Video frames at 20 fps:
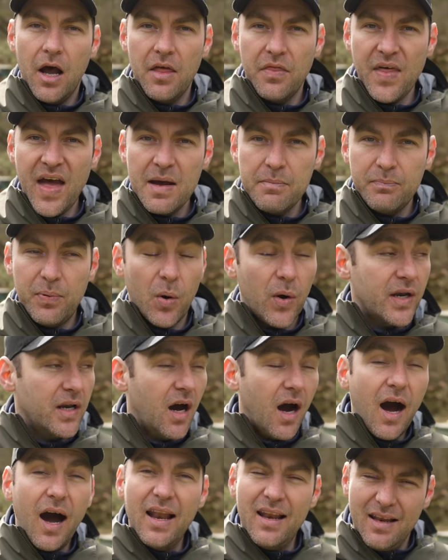At that point,
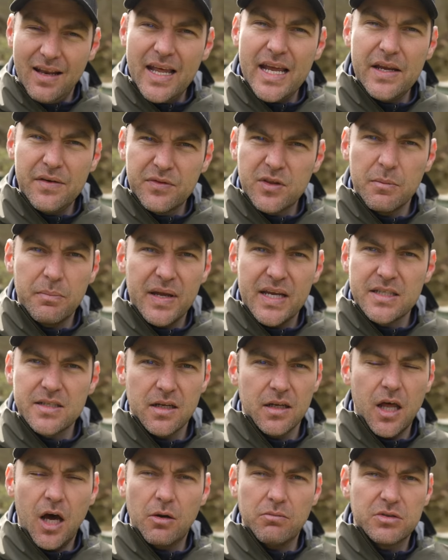I leave the bees
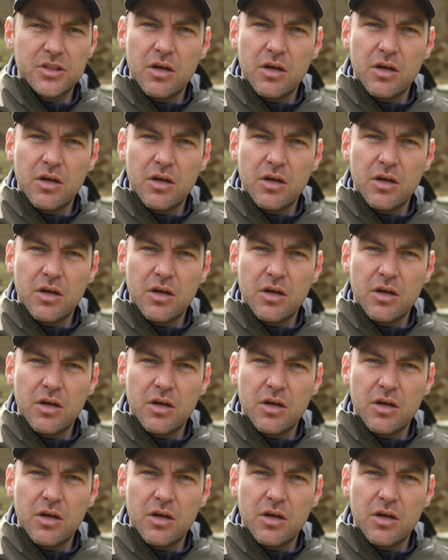alone.